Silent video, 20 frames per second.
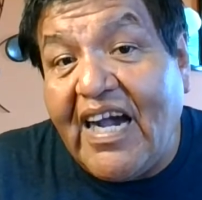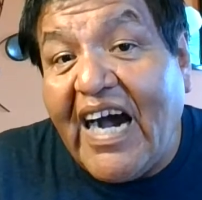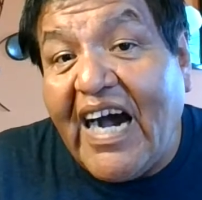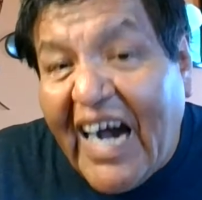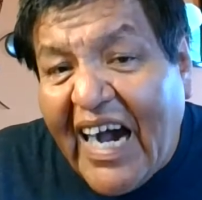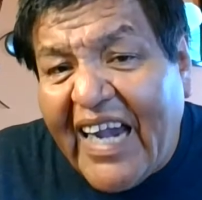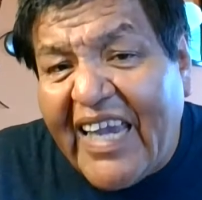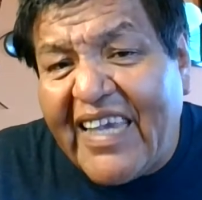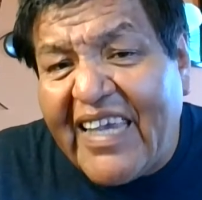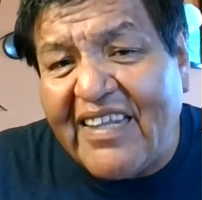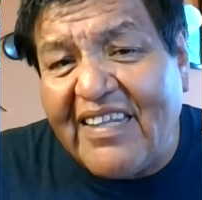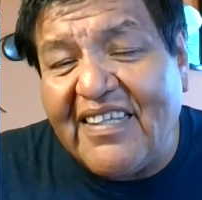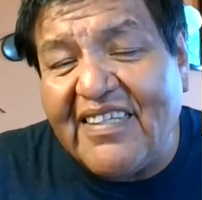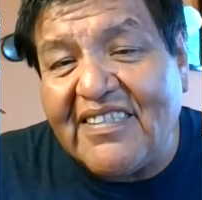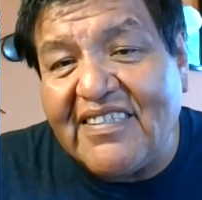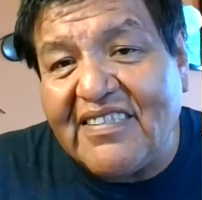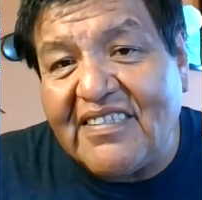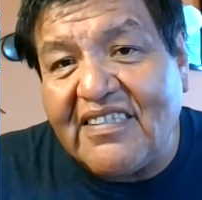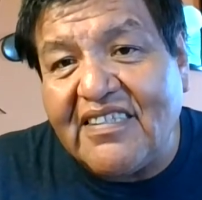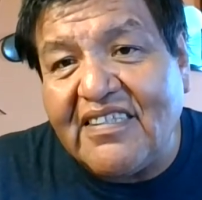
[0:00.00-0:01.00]
Ahit
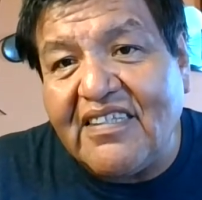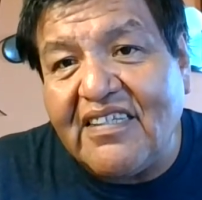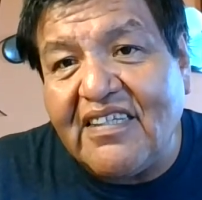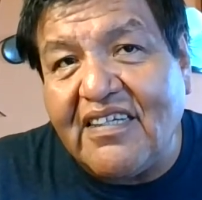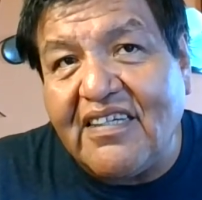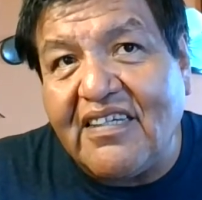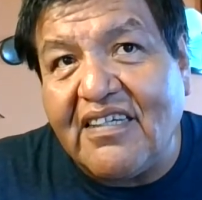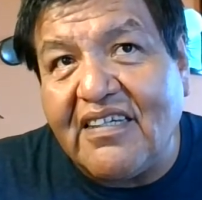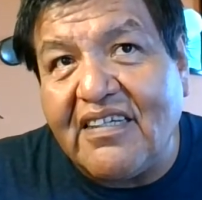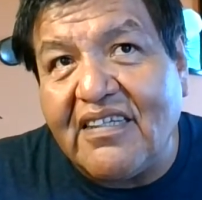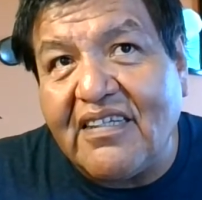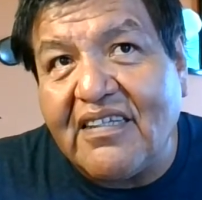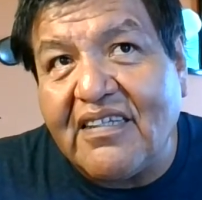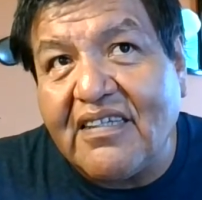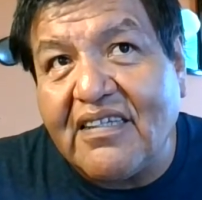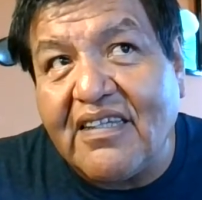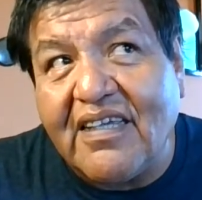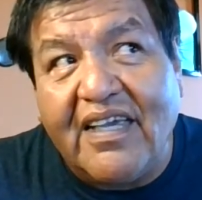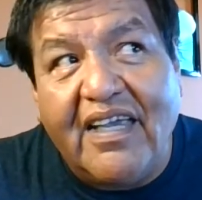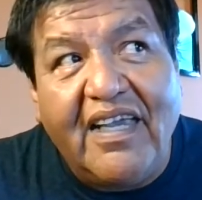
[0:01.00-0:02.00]
is the
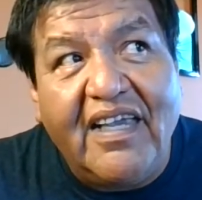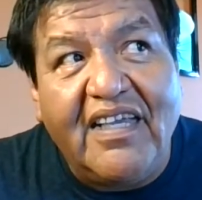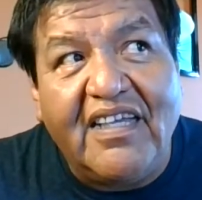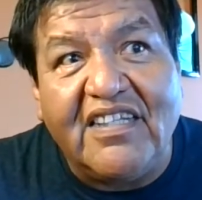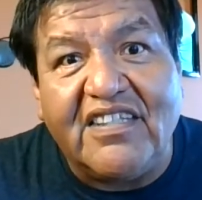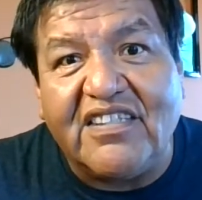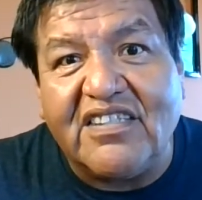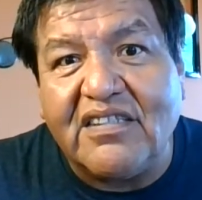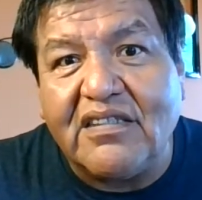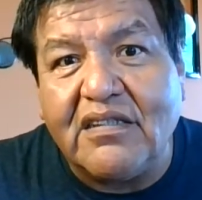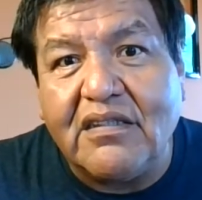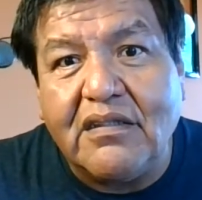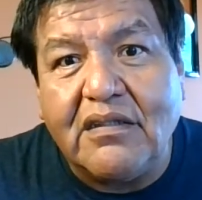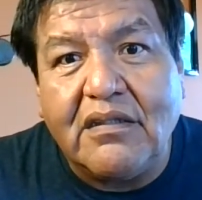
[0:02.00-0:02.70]
age,